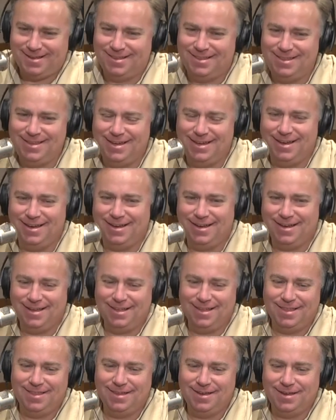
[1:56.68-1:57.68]
the uh,
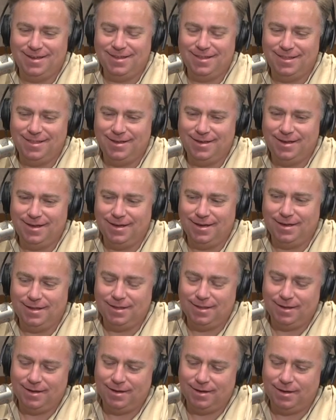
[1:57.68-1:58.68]
the the uh,
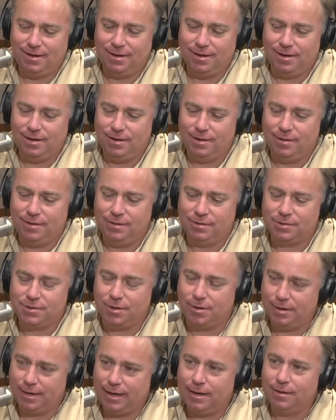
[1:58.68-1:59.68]
uh,
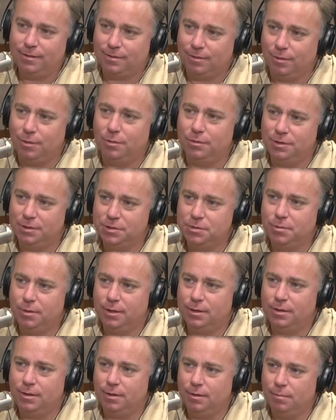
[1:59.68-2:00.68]
started out at the Lowell
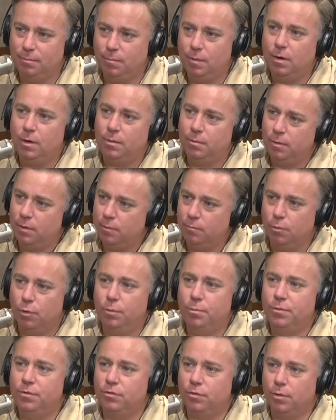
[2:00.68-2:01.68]
District um, on, on
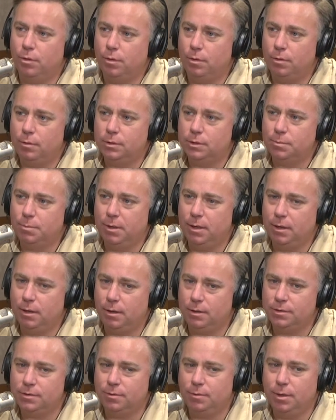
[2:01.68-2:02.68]
road patrol. Spent
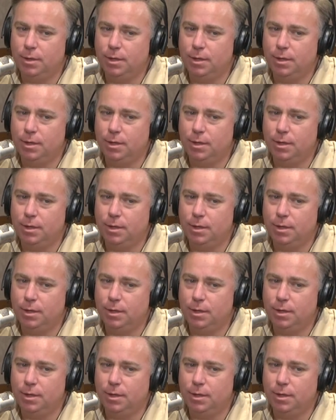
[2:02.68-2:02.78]
also